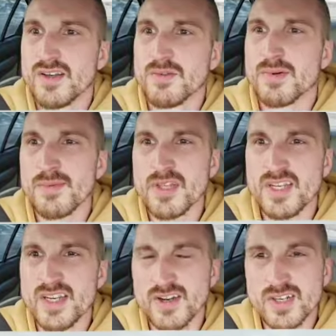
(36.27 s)
probably
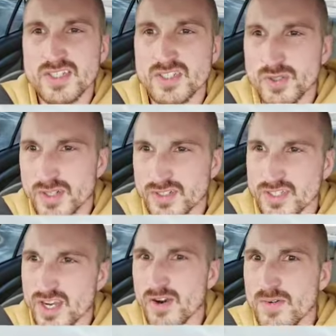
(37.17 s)
nearing 2 years
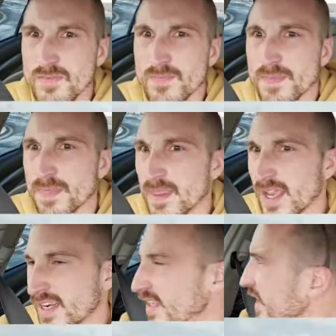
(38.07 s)
ago, and it